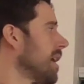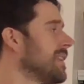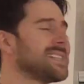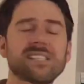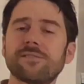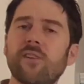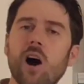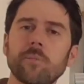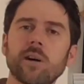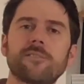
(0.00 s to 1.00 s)
this is
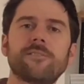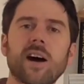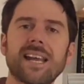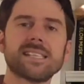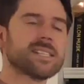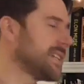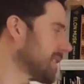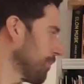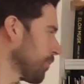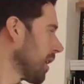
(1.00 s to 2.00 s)
farmyard
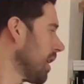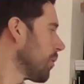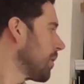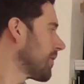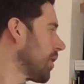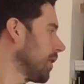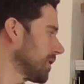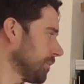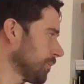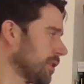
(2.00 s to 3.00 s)
finances. We've
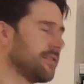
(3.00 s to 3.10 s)
got your